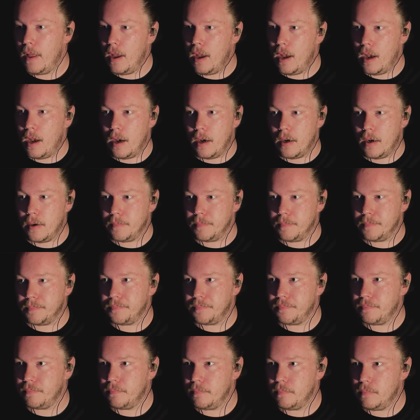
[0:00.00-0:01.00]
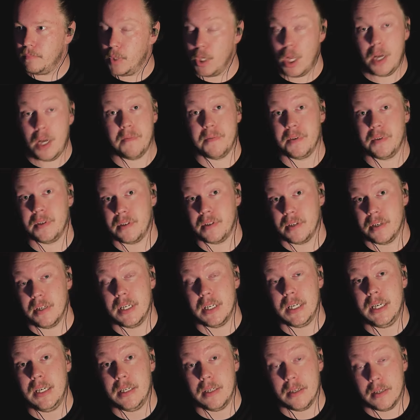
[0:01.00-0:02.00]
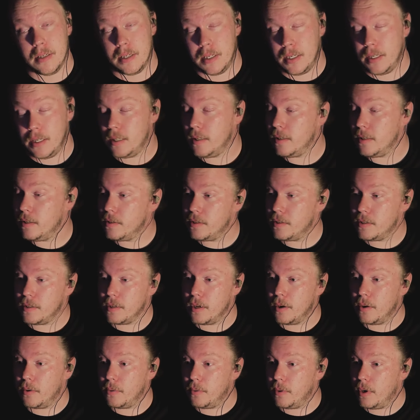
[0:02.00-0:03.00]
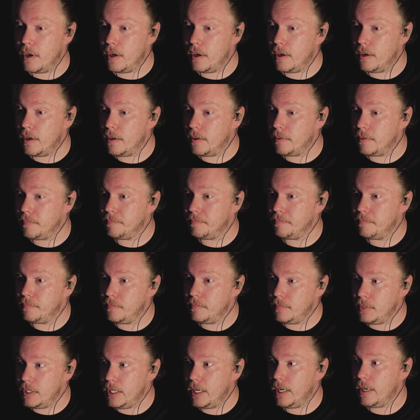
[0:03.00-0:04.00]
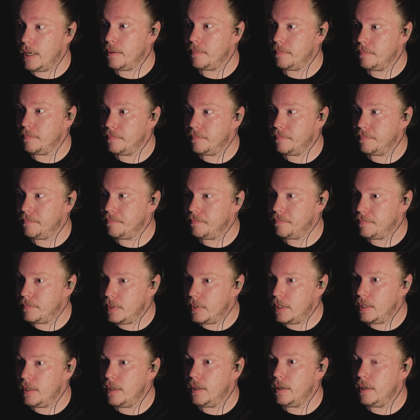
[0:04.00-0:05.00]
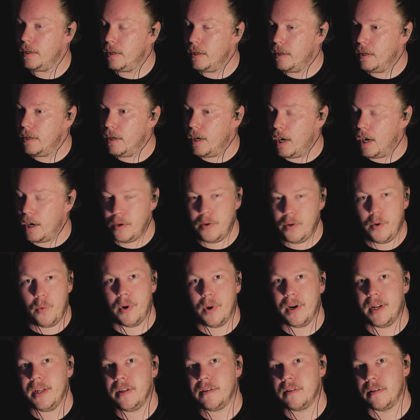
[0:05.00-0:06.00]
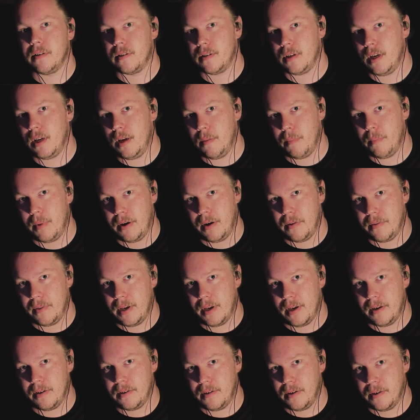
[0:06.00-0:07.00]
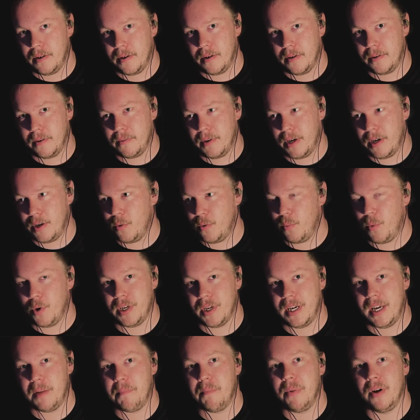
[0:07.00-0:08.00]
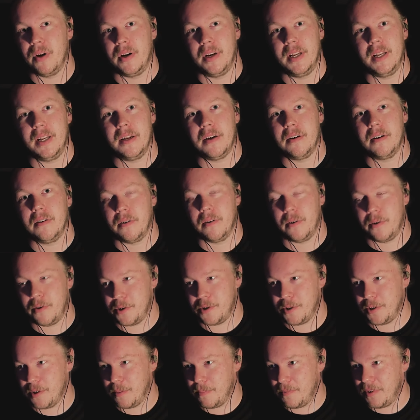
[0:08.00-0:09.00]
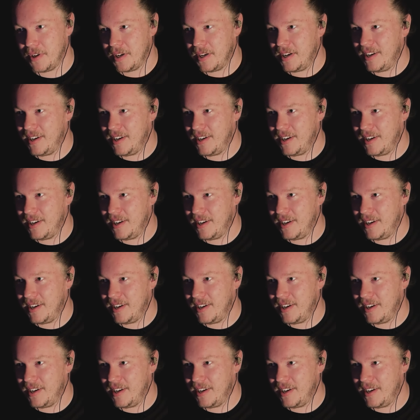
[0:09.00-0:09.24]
Um, love is indeed a need. So, uh, yeah. I don't know what else to say about that, you know. I don't want to get political or something.